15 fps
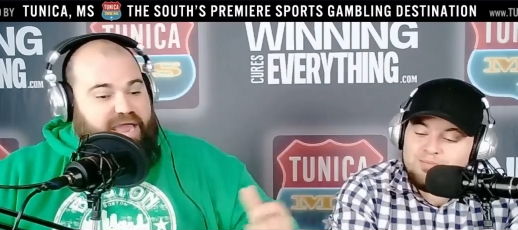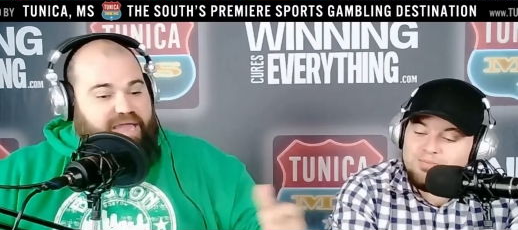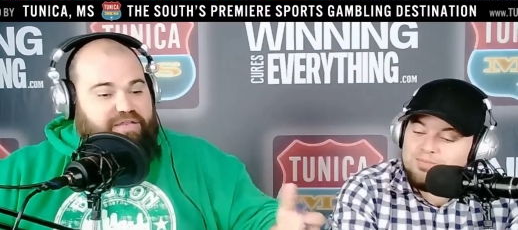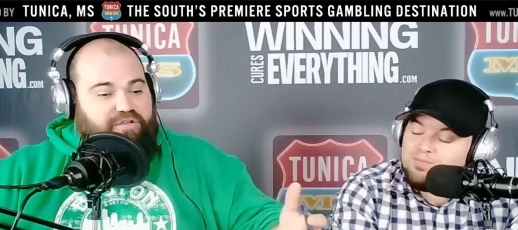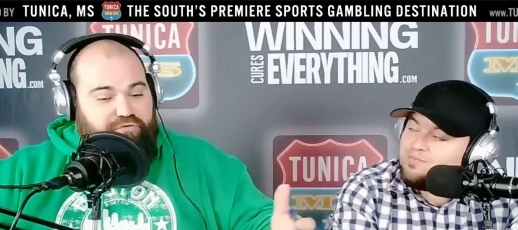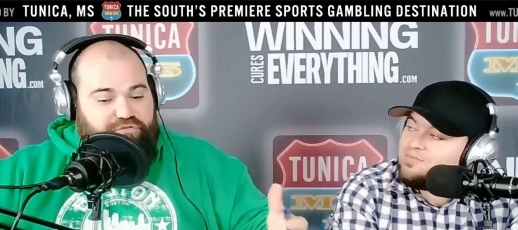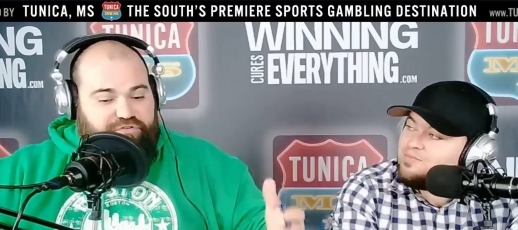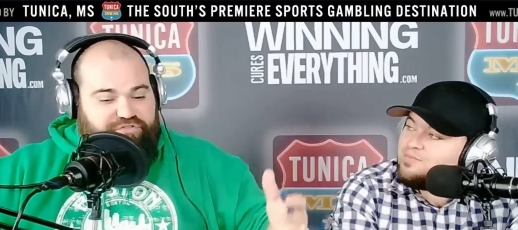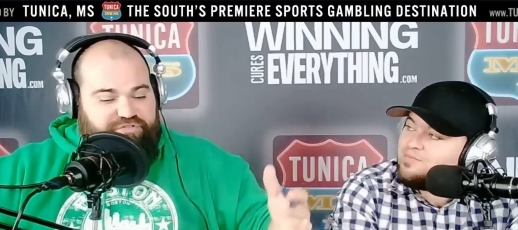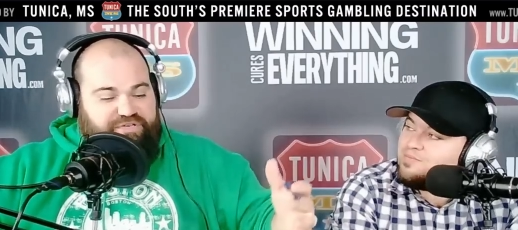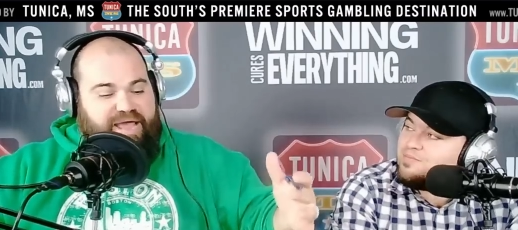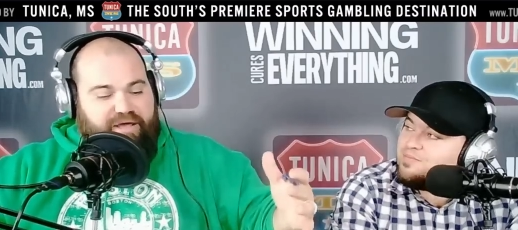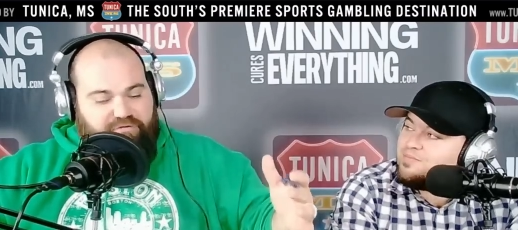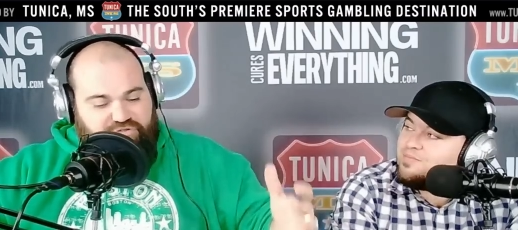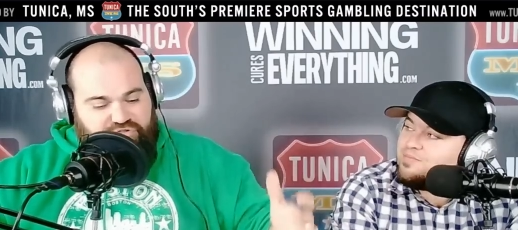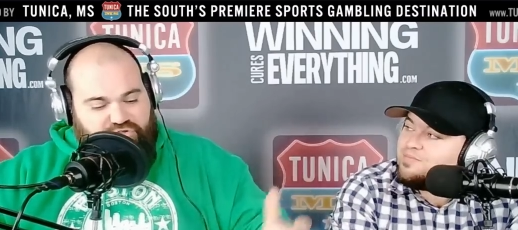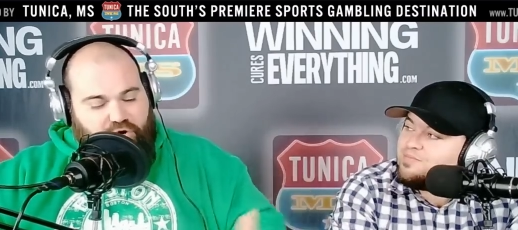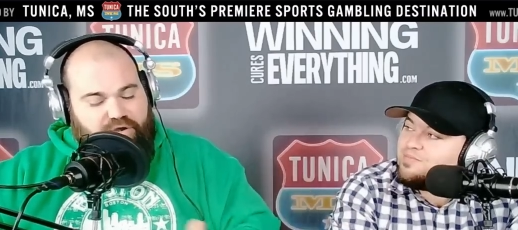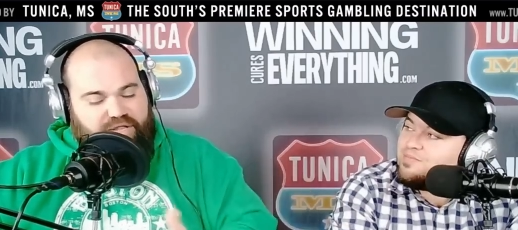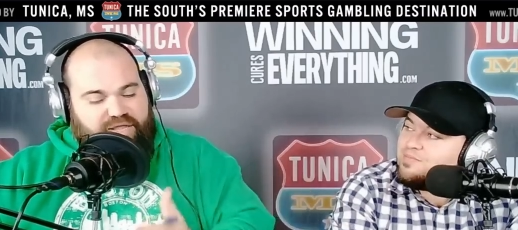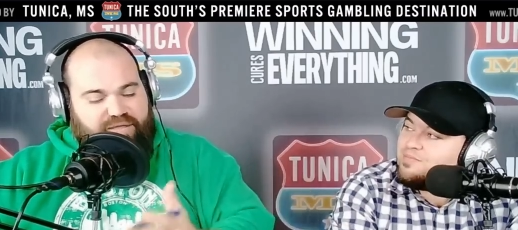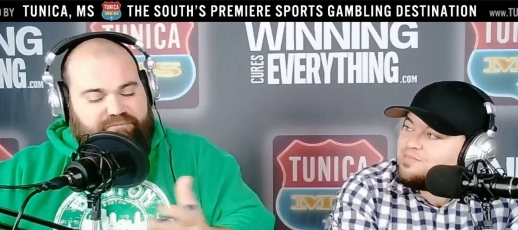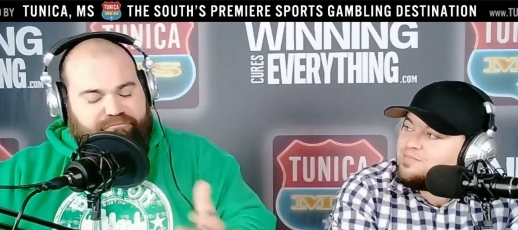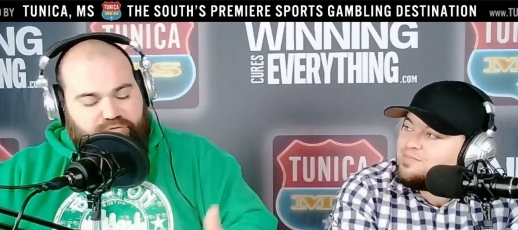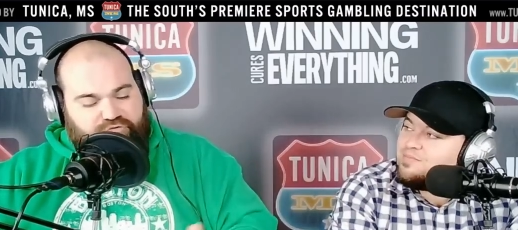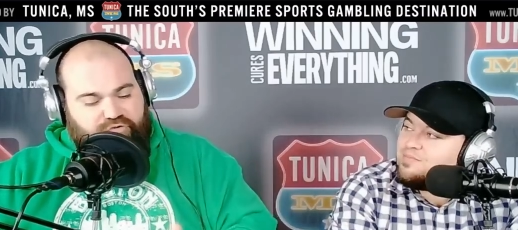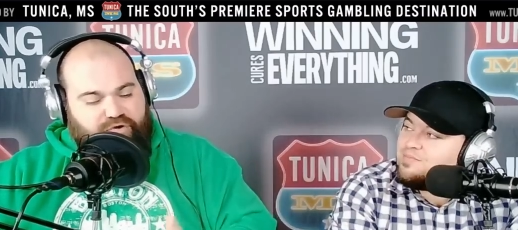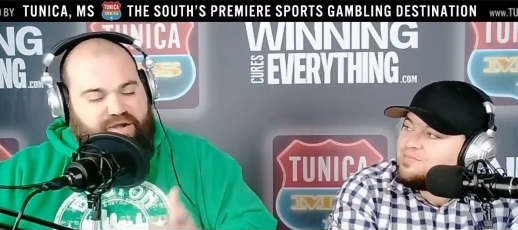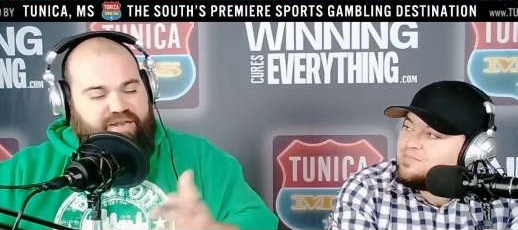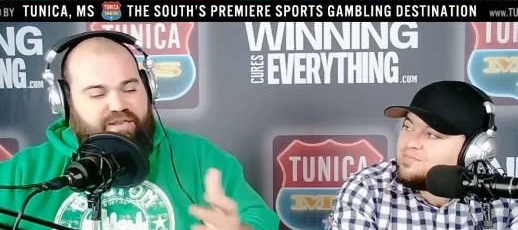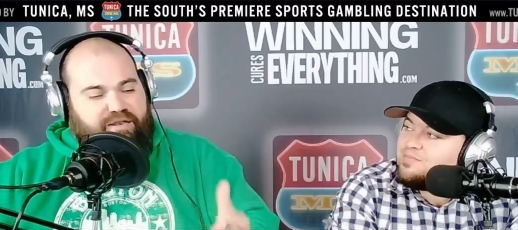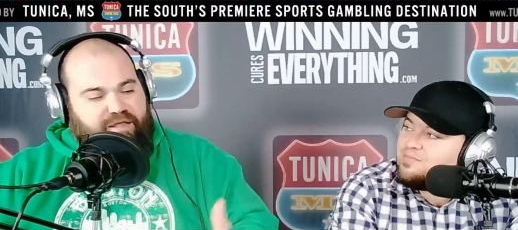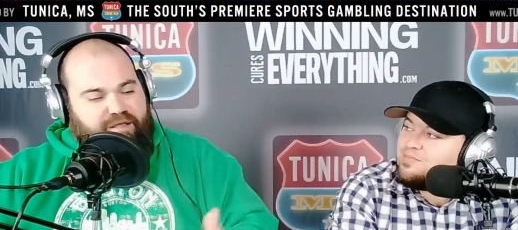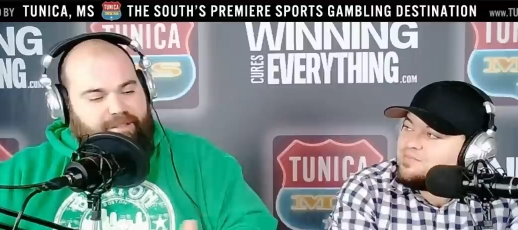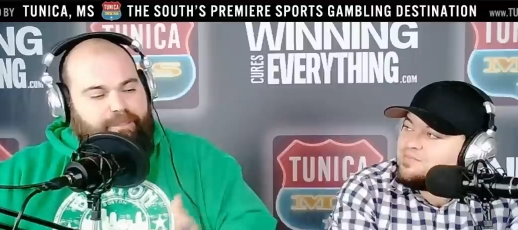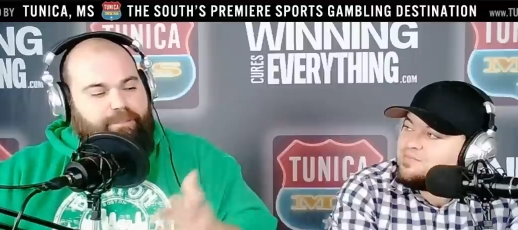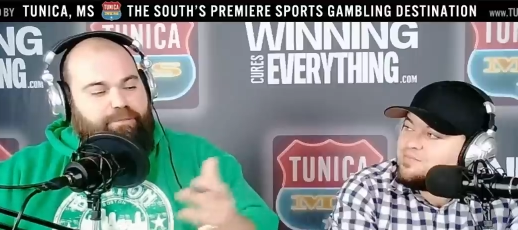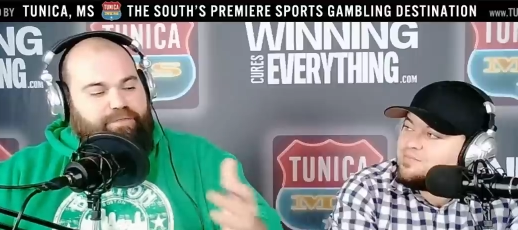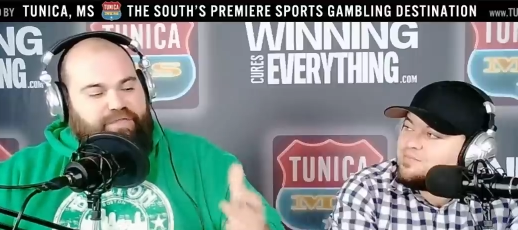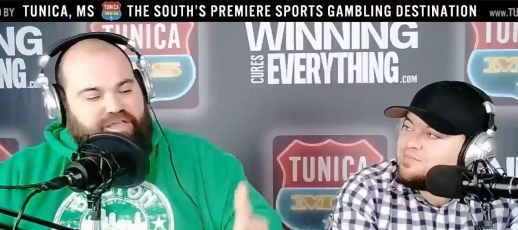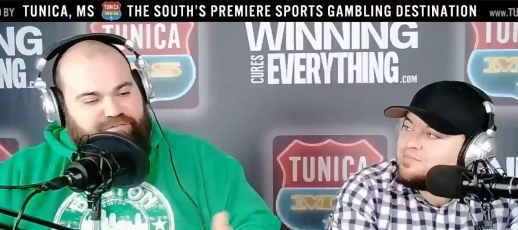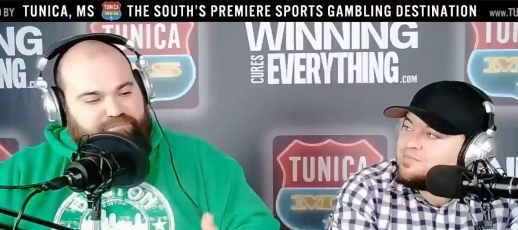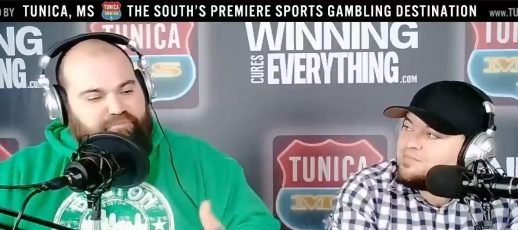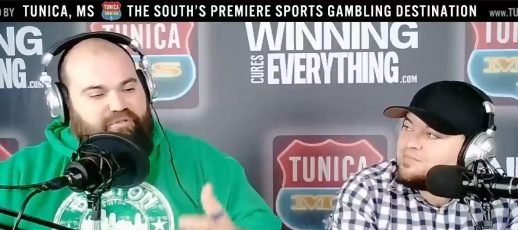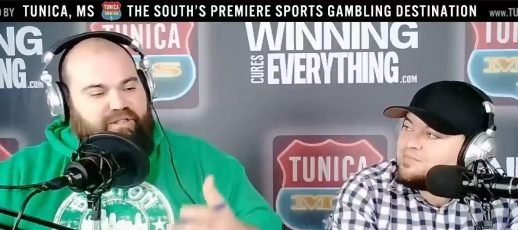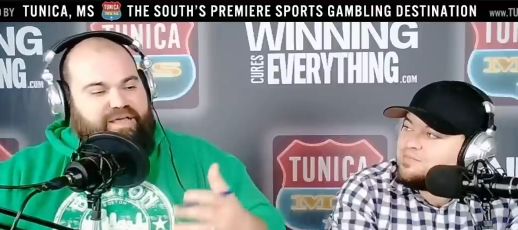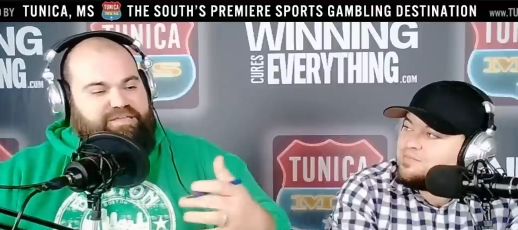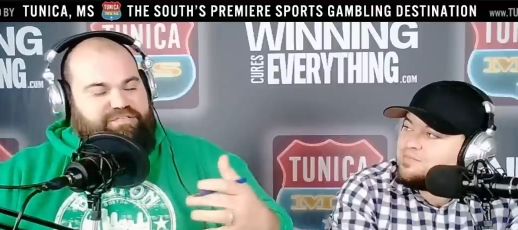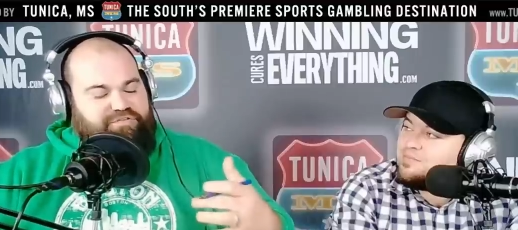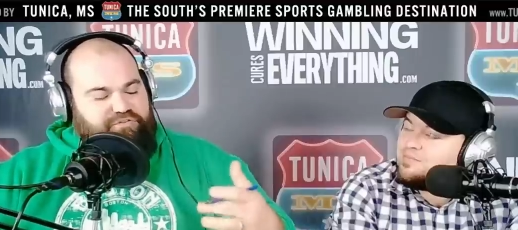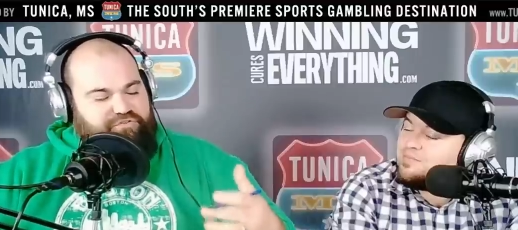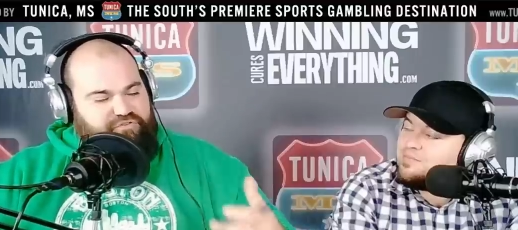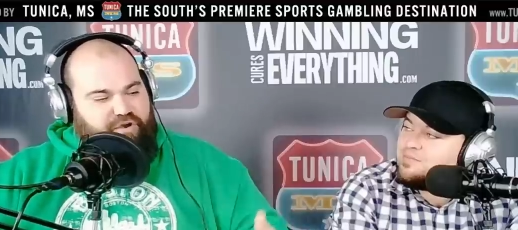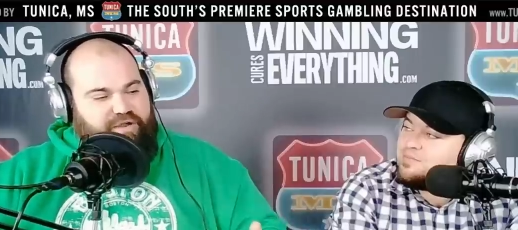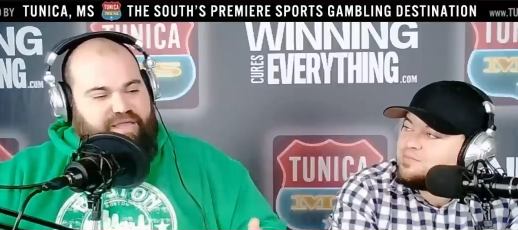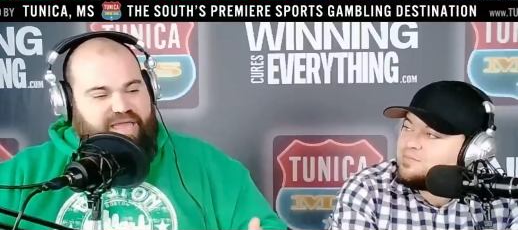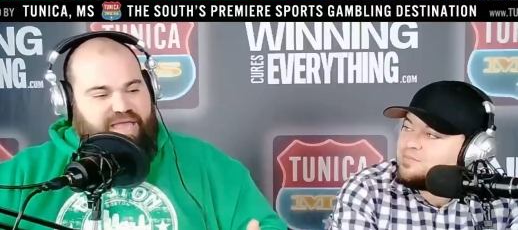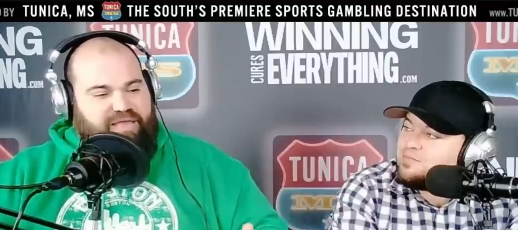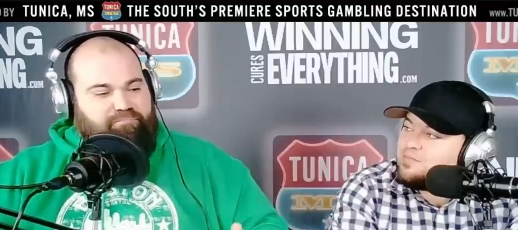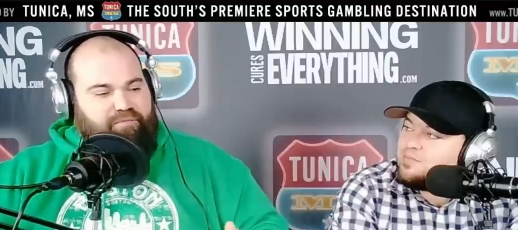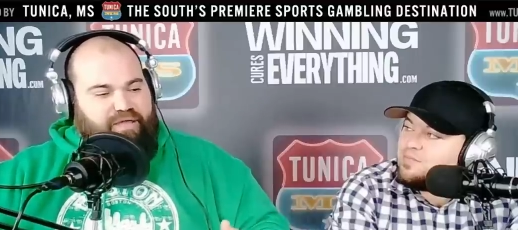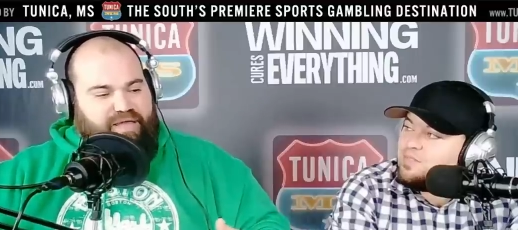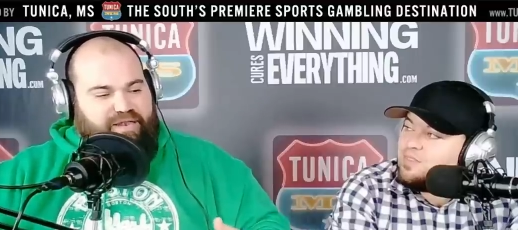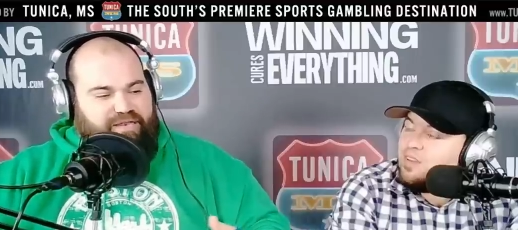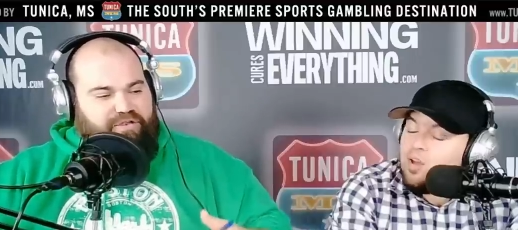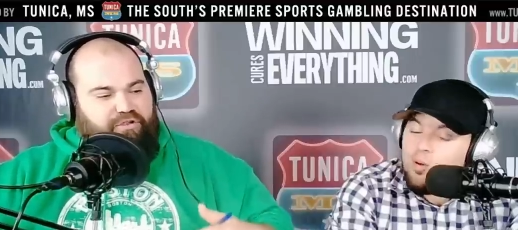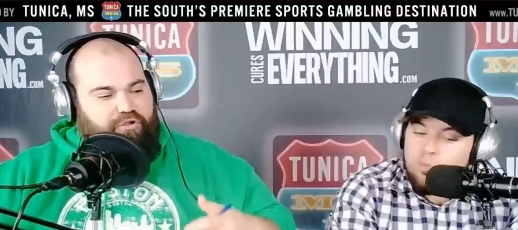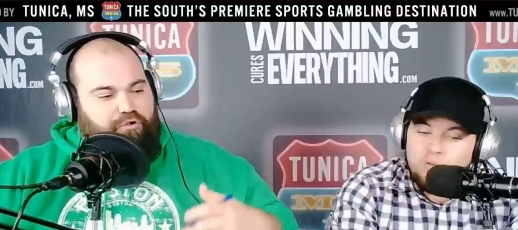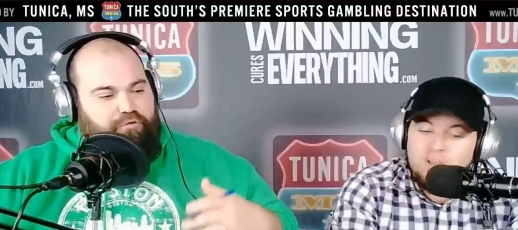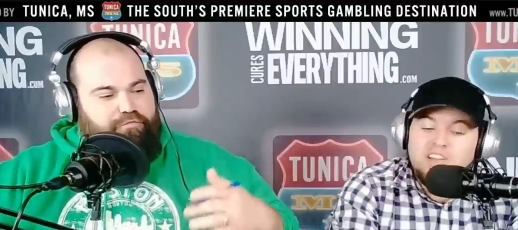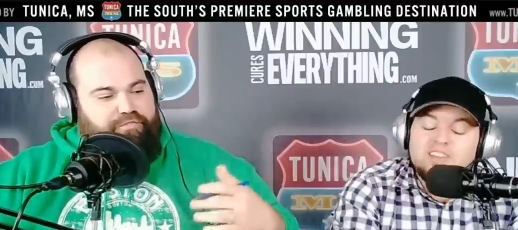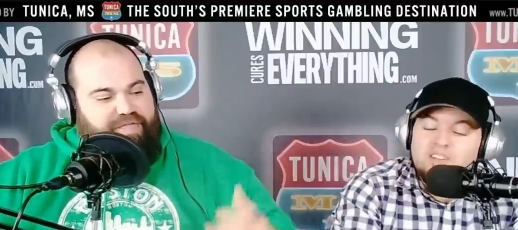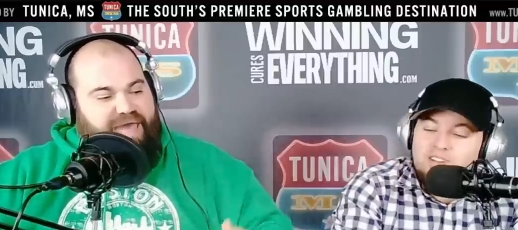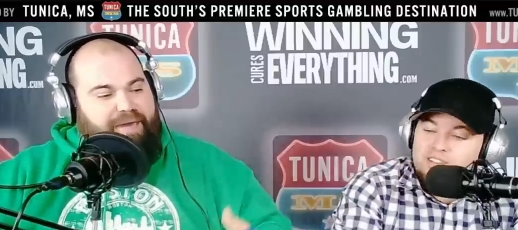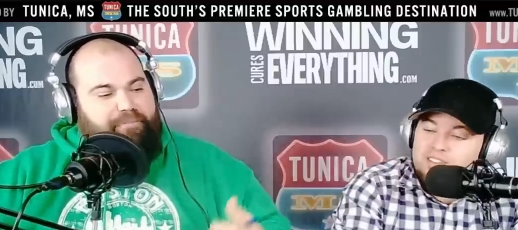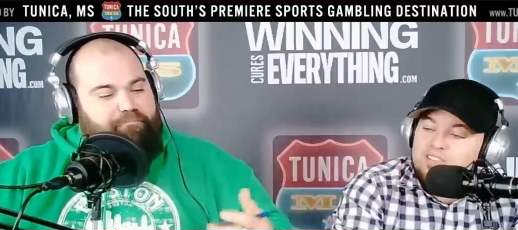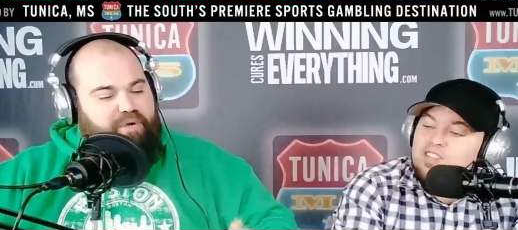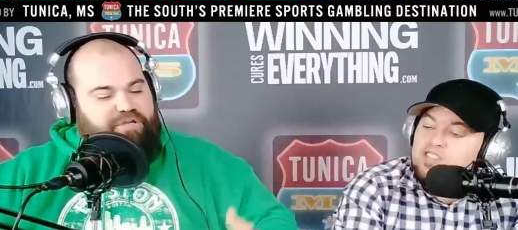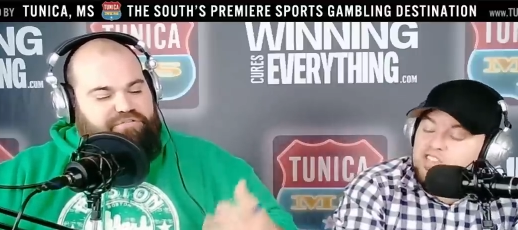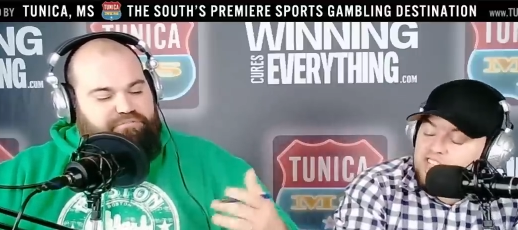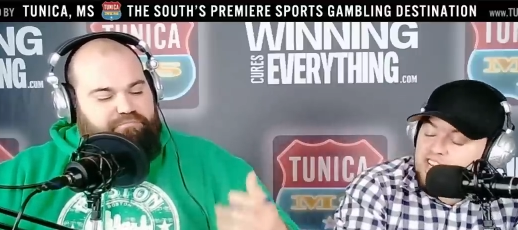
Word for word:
Speaker 1: And you just now start infiltrating these plays and you start game planning. You're well, like the, that much